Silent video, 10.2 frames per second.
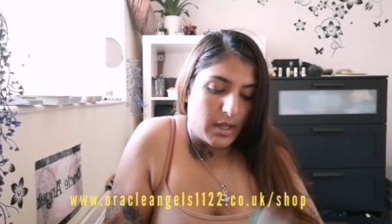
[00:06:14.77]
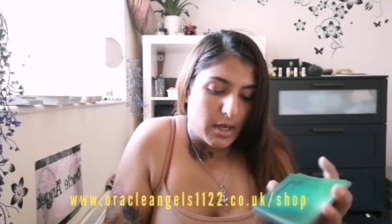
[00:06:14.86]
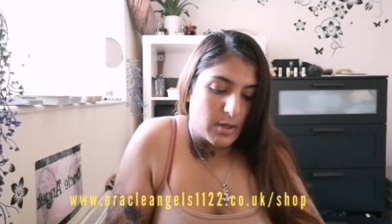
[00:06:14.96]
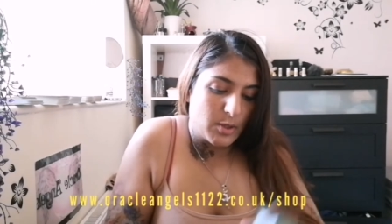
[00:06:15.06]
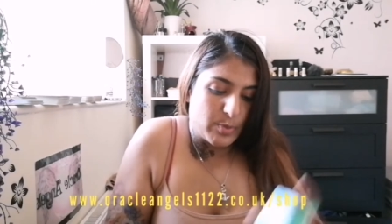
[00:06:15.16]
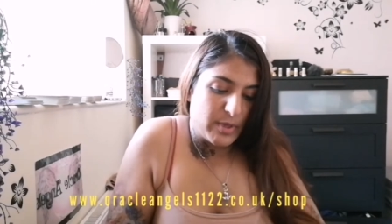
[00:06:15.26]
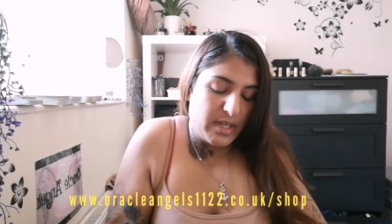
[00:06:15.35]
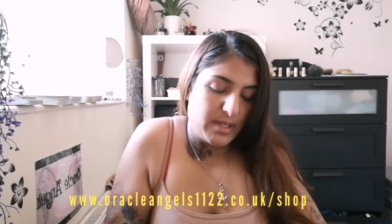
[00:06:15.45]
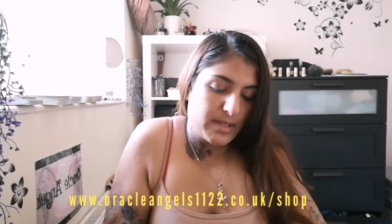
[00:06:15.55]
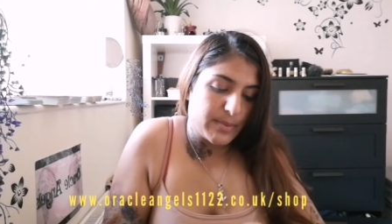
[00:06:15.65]
Leos,
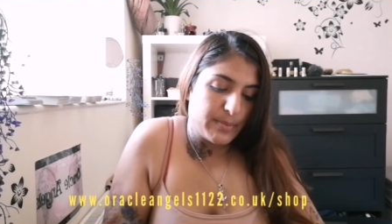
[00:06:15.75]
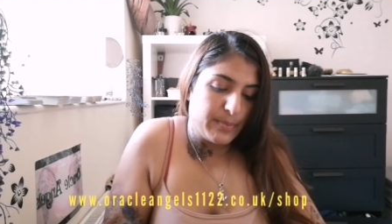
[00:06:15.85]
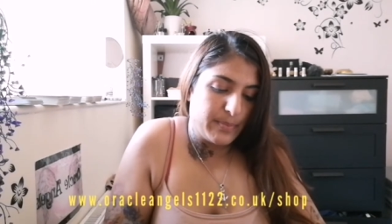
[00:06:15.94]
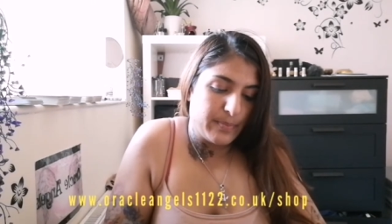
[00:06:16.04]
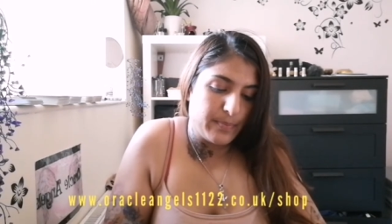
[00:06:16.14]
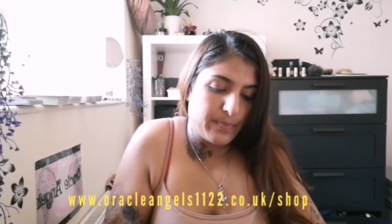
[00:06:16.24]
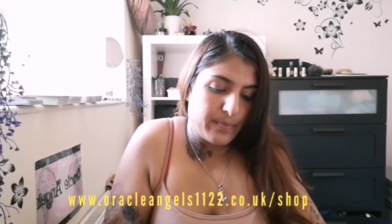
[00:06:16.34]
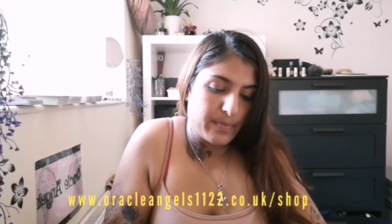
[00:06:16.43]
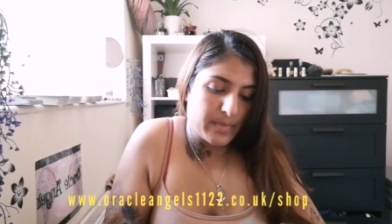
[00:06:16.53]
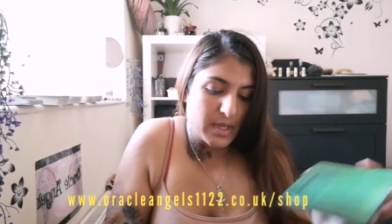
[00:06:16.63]
please.
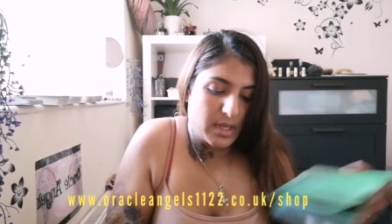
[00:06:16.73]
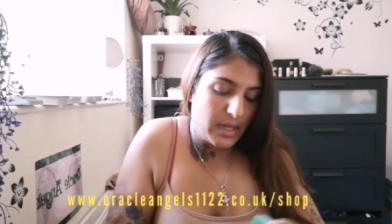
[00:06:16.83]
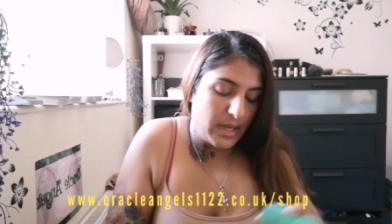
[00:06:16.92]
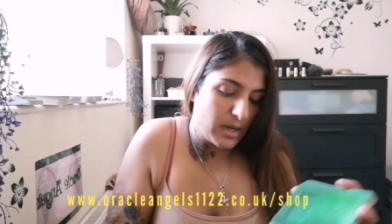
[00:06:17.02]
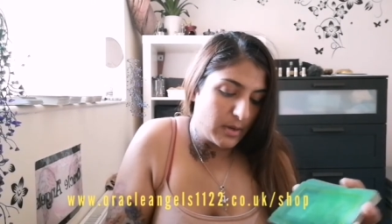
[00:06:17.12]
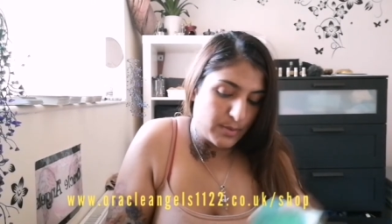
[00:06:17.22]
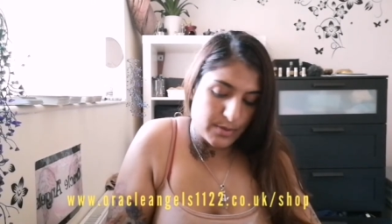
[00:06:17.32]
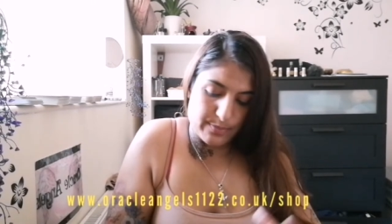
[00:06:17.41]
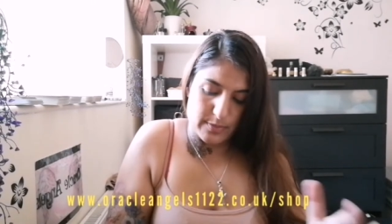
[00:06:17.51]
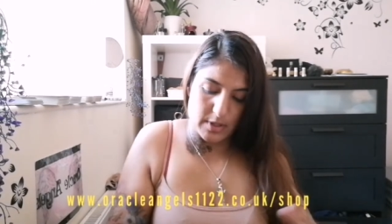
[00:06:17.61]
Leos,
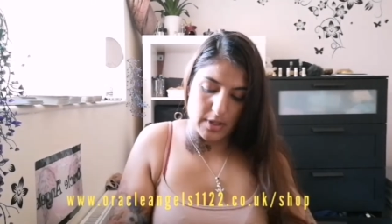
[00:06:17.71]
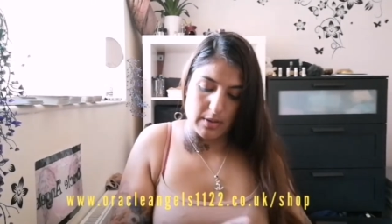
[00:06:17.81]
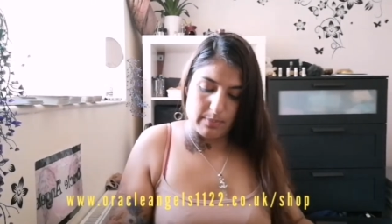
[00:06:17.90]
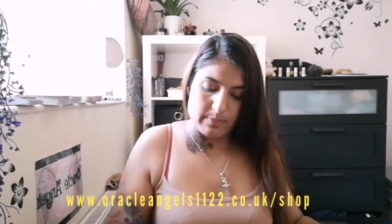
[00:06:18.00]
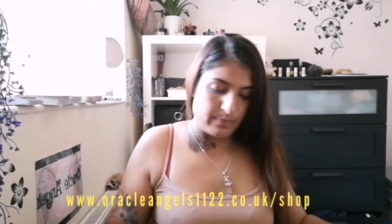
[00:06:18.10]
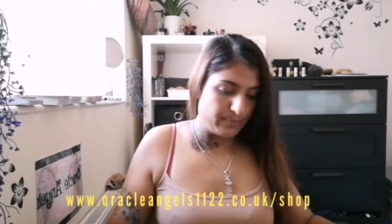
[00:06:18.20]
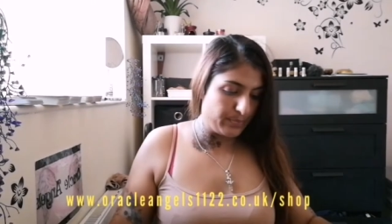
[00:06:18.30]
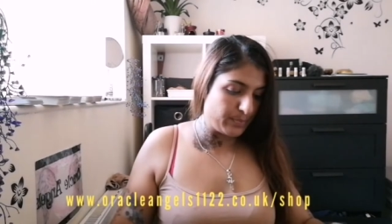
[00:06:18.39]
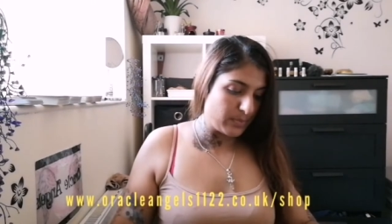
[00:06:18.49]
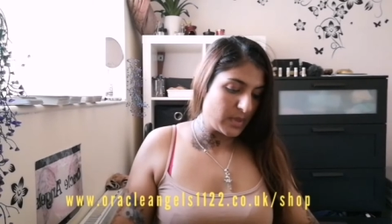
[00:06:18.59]
okay.
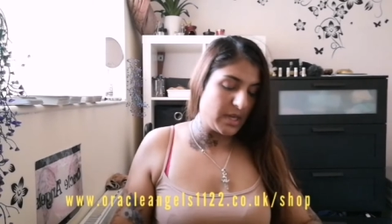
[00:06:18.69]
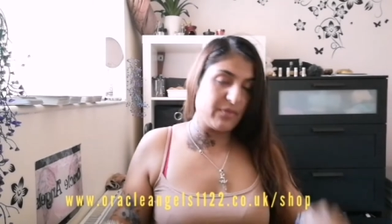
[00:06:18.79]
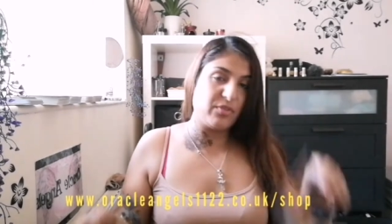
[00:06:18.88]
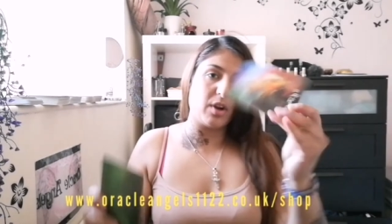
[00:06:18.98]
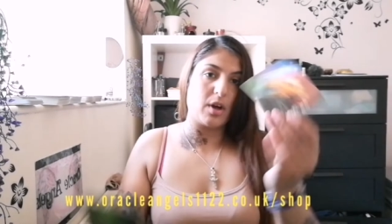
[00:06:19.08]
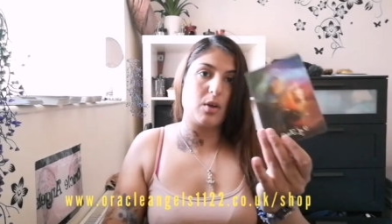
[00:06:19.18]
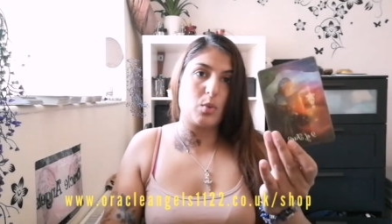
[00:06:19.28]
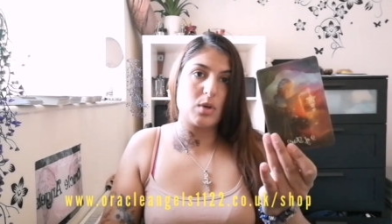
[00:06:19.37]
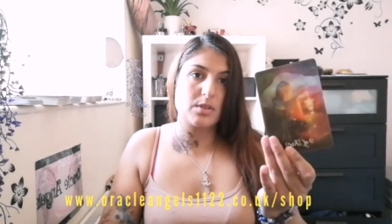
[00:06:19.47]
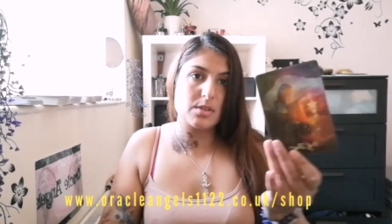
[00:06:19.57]
You have the Nine of
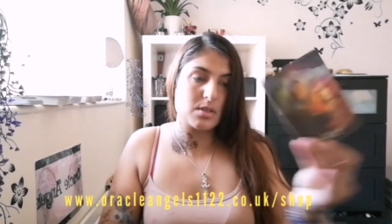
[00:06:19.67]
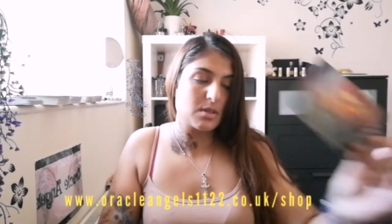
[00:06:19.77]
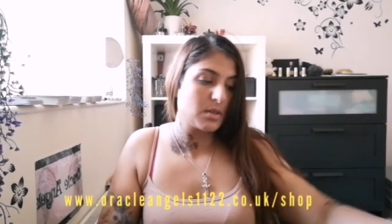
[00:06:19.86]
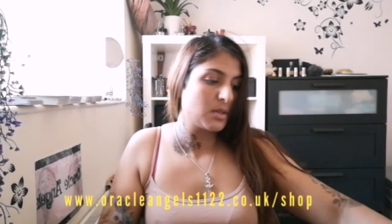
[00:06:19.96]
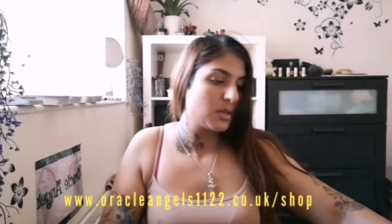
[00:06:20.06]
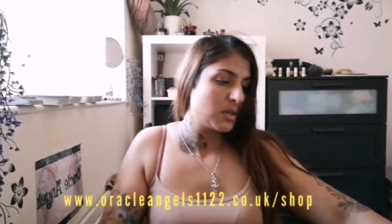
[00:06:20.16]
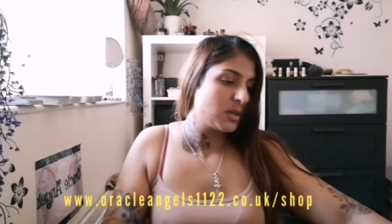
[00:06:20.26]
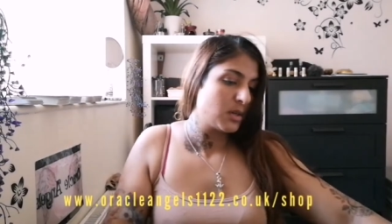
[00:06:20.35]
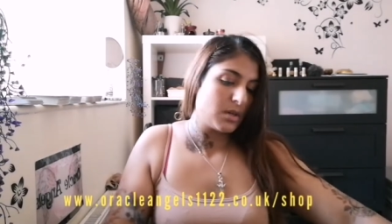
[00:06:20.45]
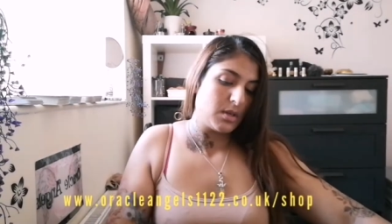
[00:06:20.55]
Wands.
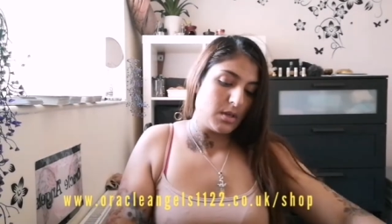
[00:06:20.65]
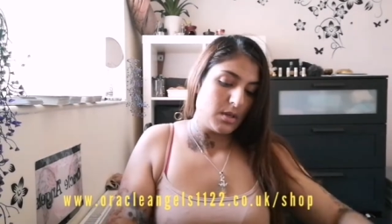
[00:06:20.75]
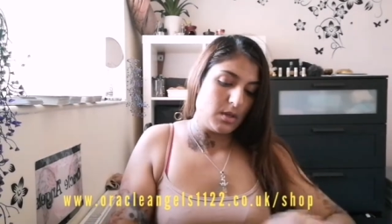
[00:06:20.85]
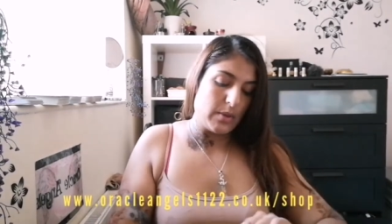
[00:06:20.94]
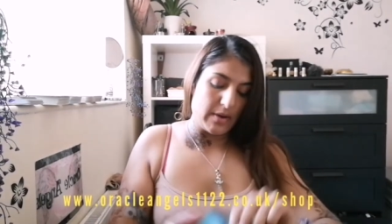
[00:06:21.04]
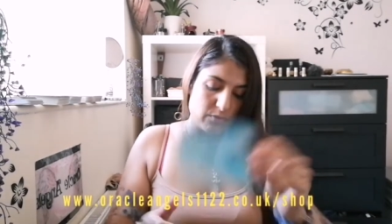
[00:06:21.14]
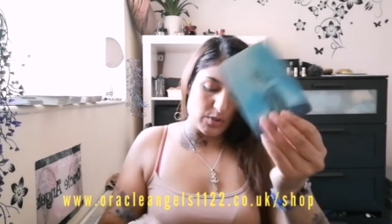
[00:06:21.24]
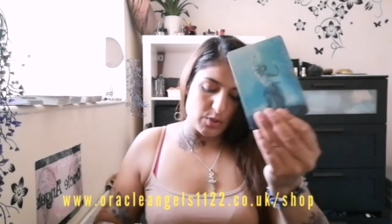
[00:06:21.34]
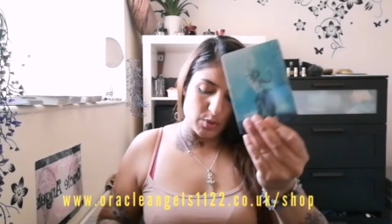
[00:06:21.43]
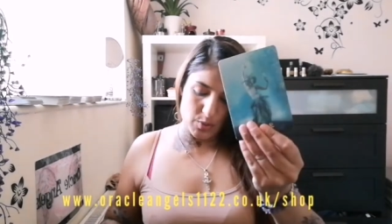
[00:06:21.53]
You have the
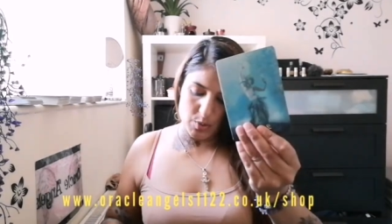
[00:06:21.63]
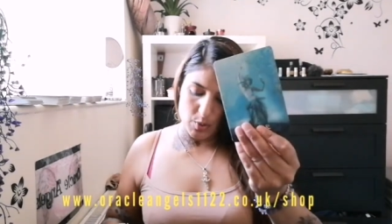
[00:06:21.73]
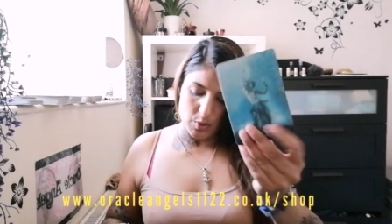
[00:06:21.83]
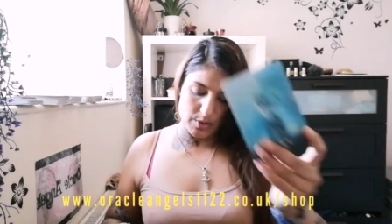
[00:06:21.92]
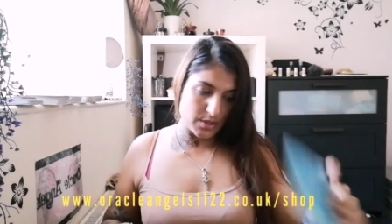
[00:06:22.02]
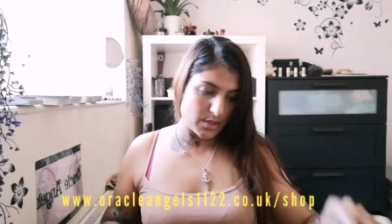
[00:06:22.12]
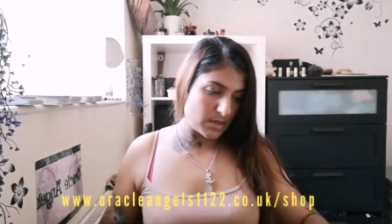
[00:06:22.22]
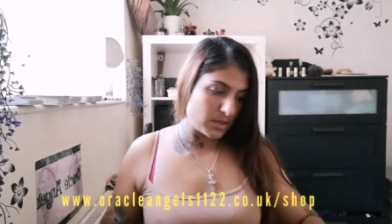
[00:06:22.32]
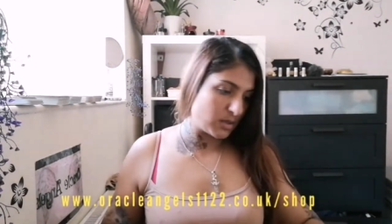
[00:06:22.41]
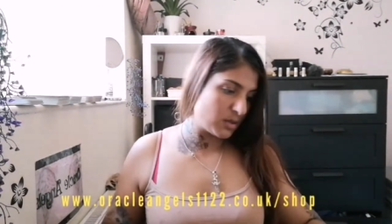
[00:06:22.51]
Two of Swords.